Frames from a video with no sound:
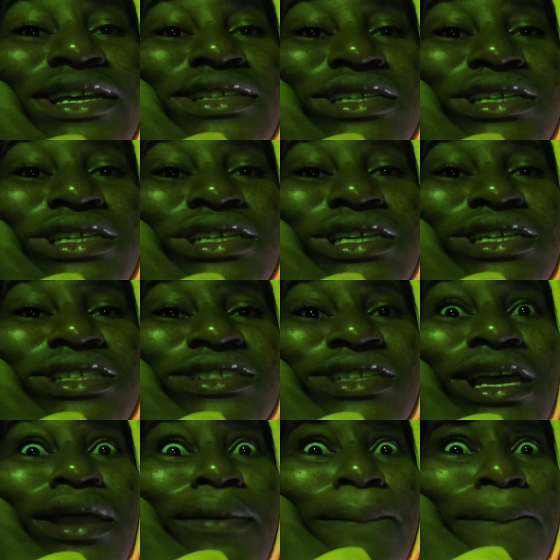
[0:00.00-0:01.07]
I think it's
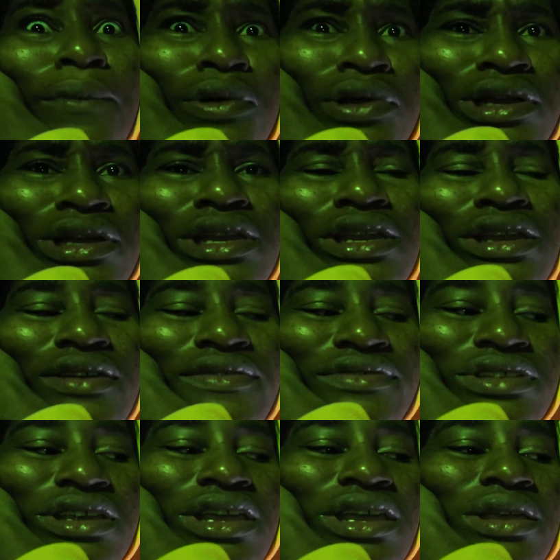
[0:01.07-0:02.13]
like more than enough
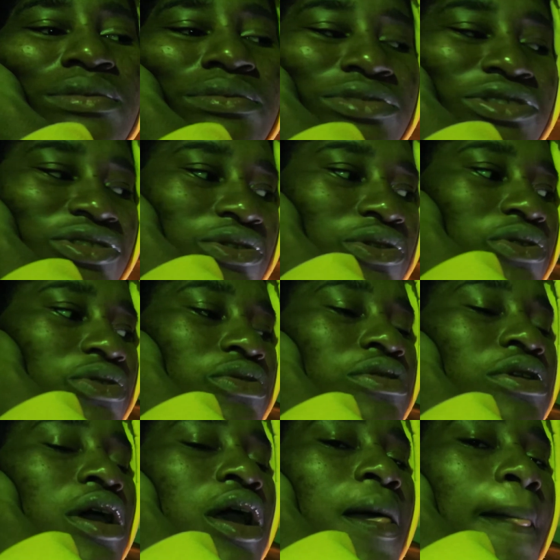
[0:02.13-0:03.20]
time,
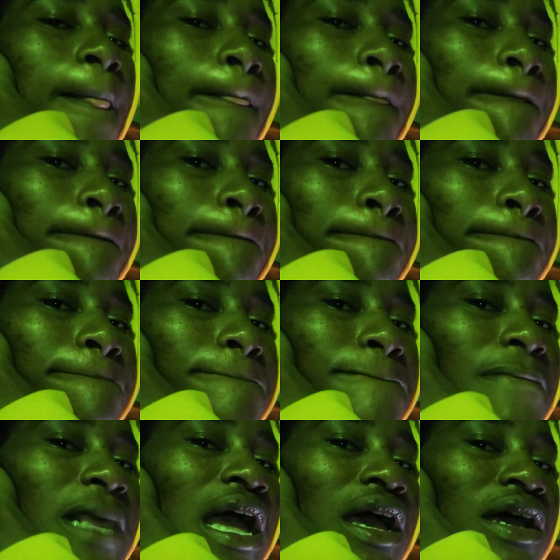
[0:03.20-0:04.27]
so
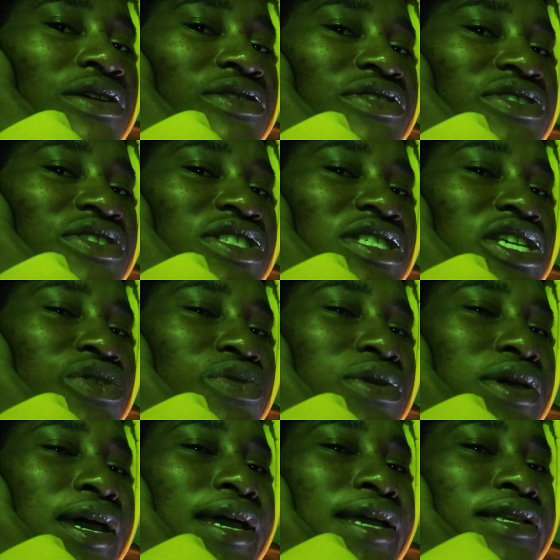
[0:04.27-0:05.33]
I'll see you
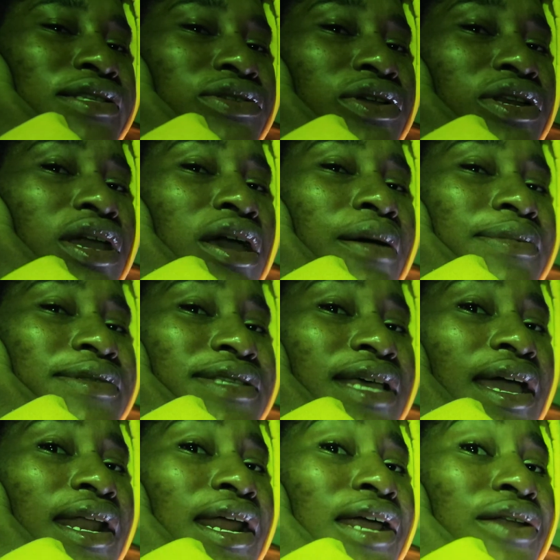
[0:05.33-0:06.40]
guys on the
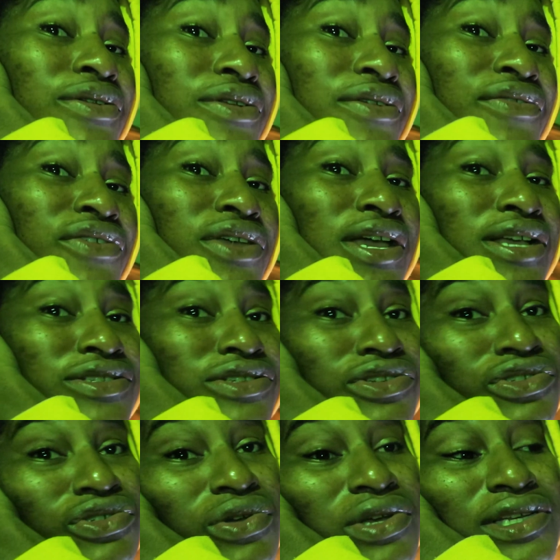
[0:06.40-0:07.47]
upside. I don't know if you guys
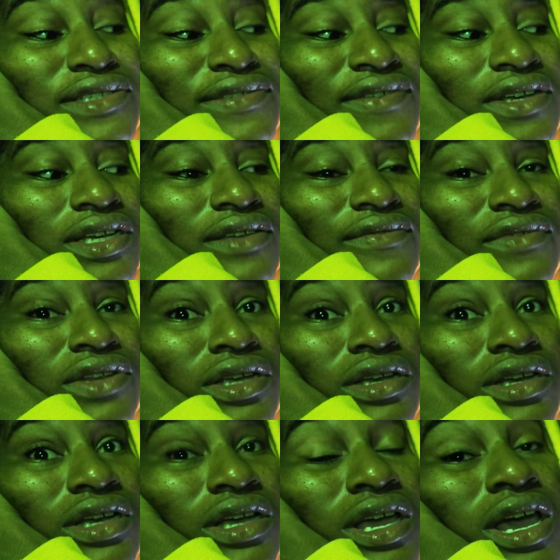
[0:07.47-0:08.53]
enjoyed this fucking
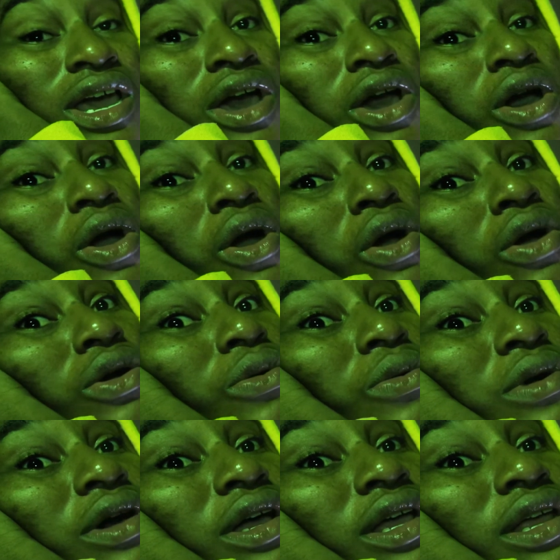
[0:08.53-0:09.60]
vlog or
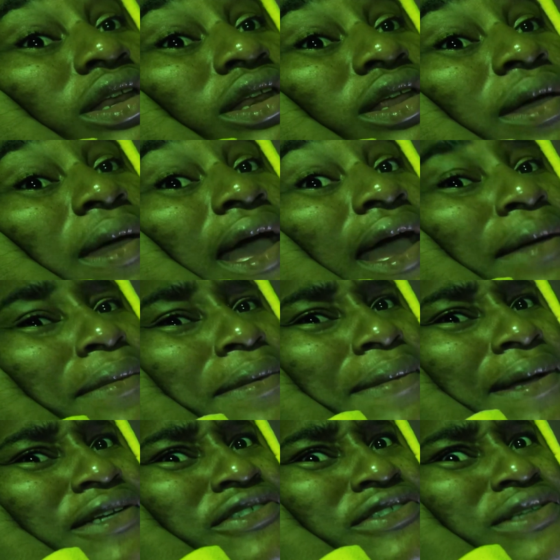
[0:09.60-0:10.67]
what. My
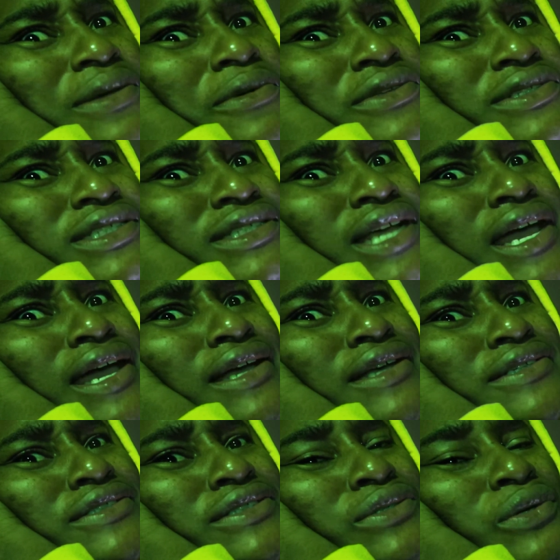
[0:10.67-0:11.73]
battery's about to
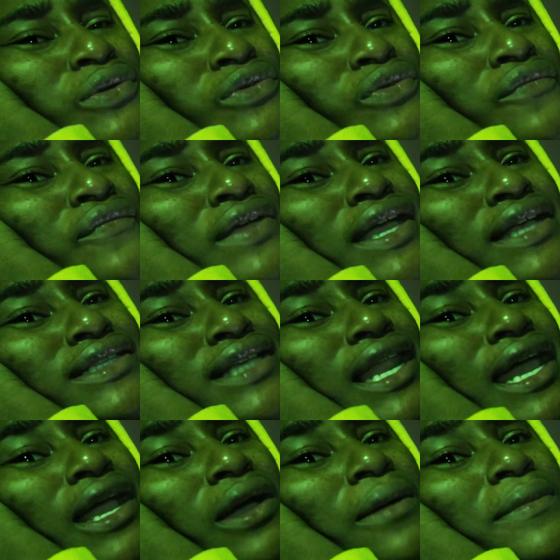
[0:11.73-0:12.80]
die, so don't forget to
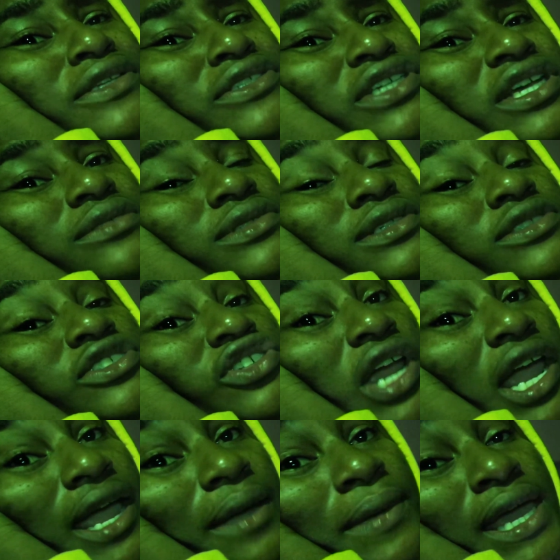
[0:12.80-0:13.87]
like, comment, share, and
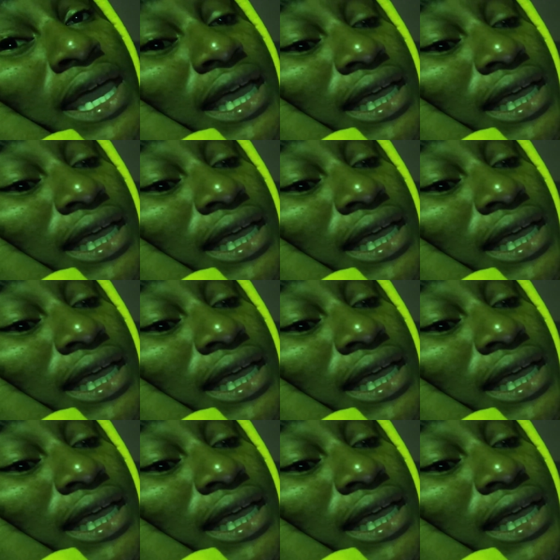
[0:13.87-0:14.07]
subscribe.